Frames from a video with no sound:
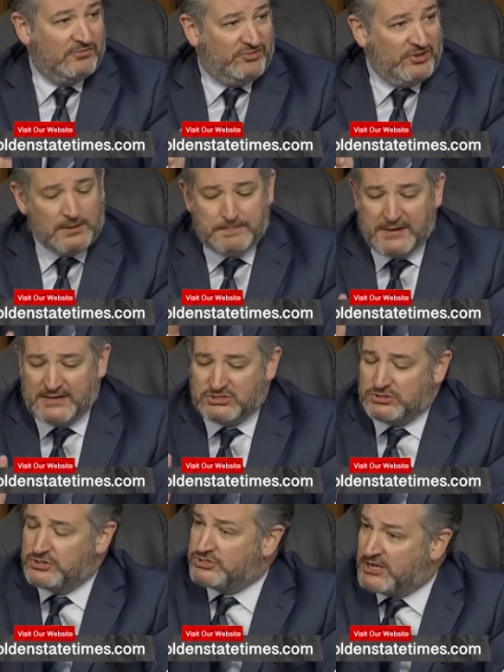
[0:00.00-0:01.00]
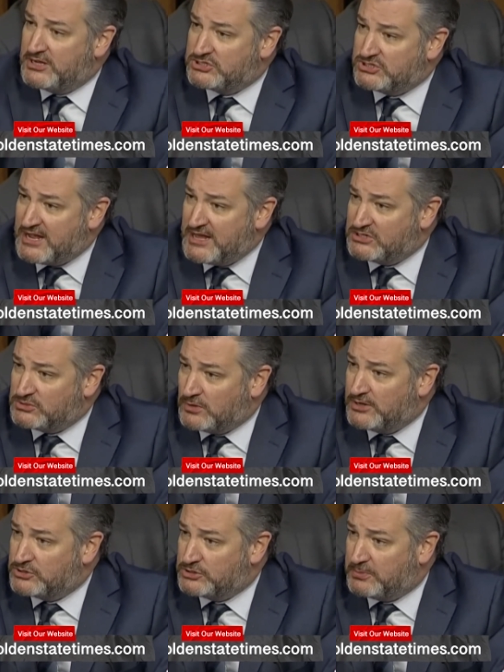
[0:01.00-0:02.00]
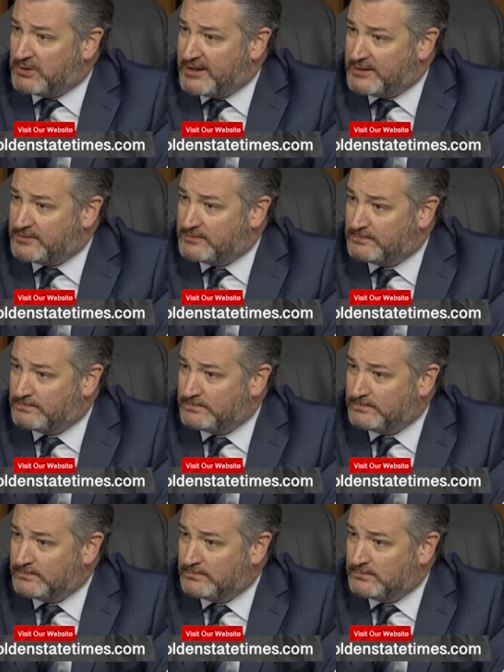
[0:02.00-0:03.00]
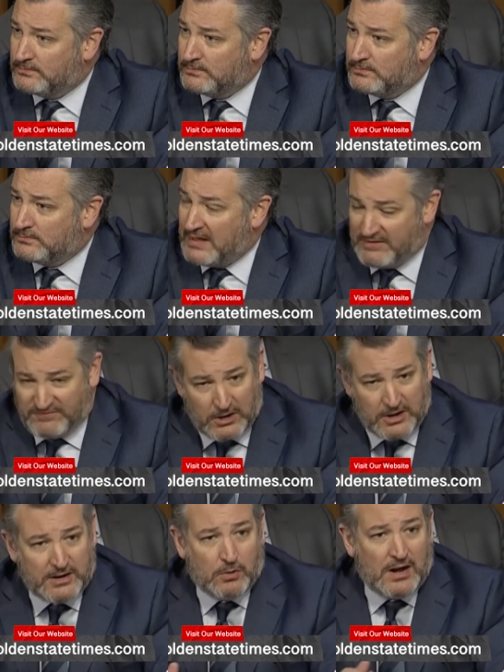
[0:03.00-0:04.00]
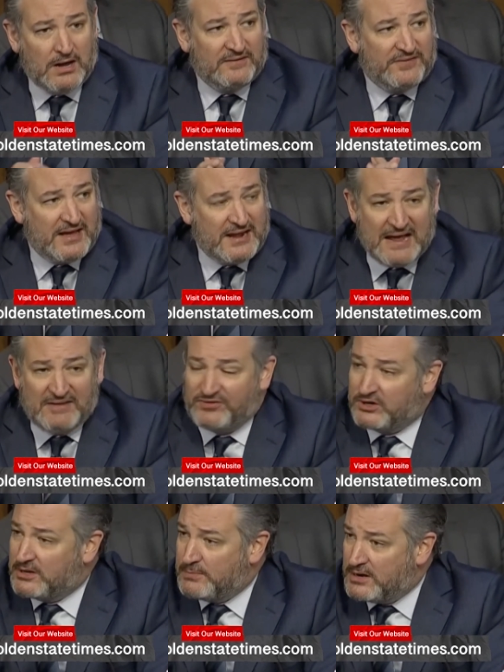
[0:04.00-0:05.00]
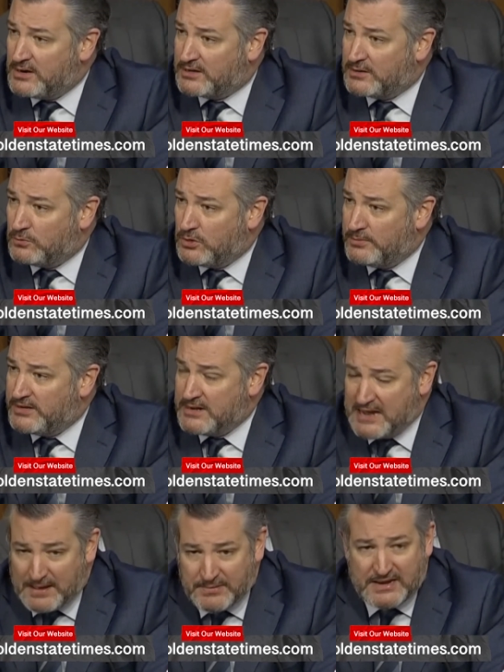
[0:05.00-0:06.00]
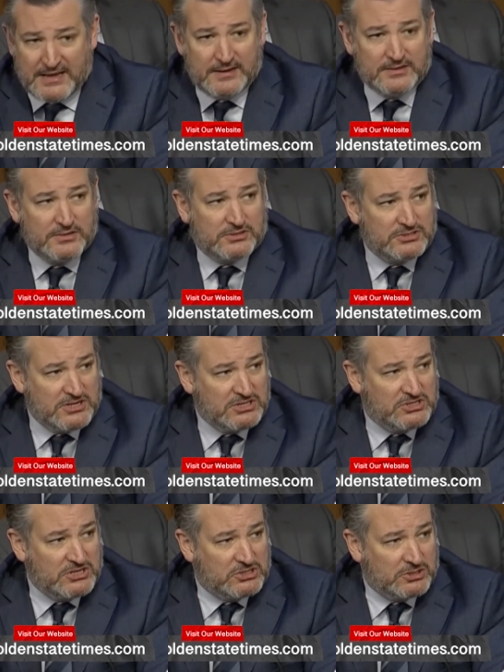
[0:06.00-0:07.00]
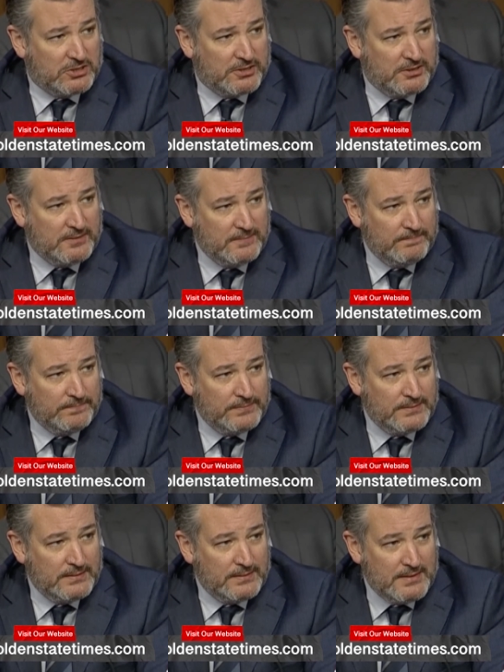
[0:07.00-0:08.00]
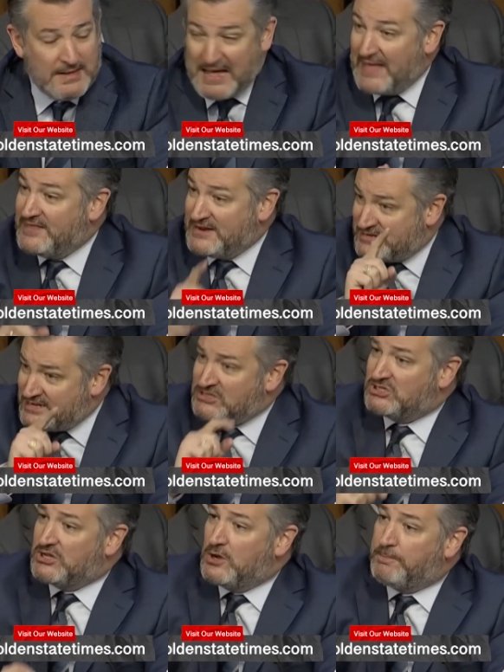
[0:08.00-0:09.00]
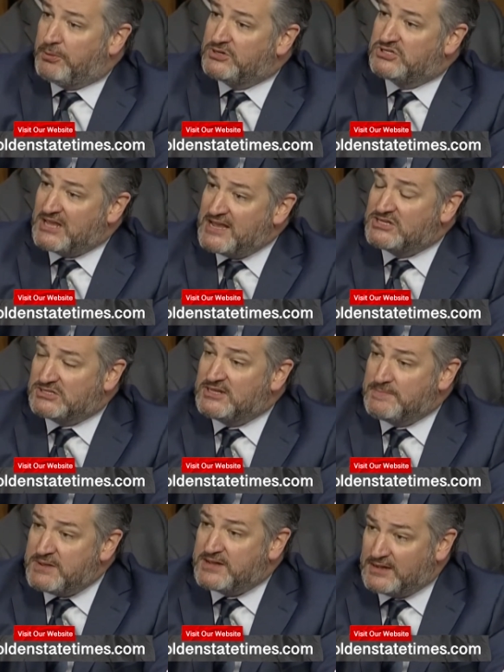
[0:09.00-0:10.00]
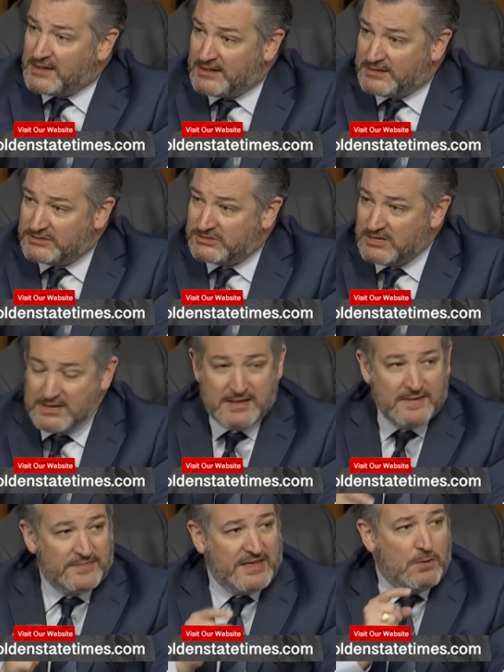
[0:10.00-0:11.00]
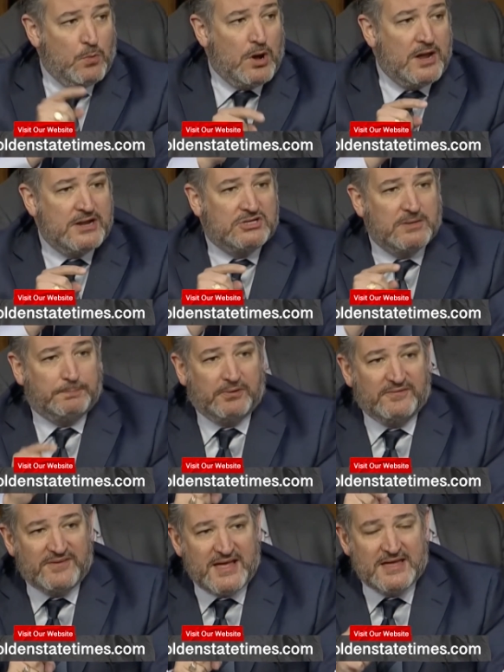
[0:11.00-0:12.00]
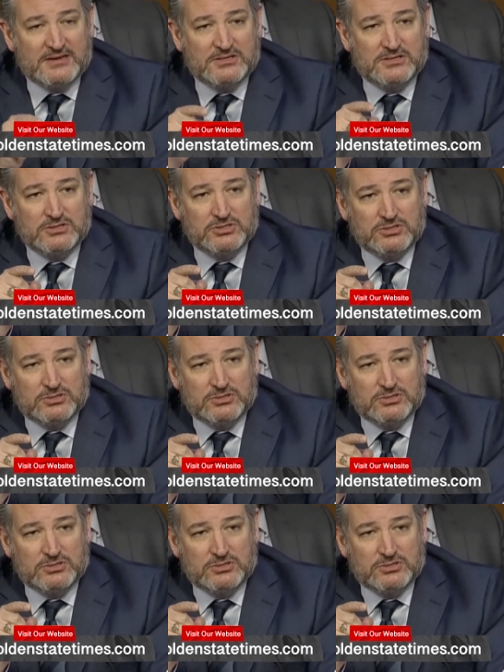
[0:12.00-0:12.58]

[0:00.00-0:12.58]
filibustered Judge Janice Rogers Brown, a very qualified African-American woman nominated to the D.C. Circuit, and they did so precisely because they wanted to prevent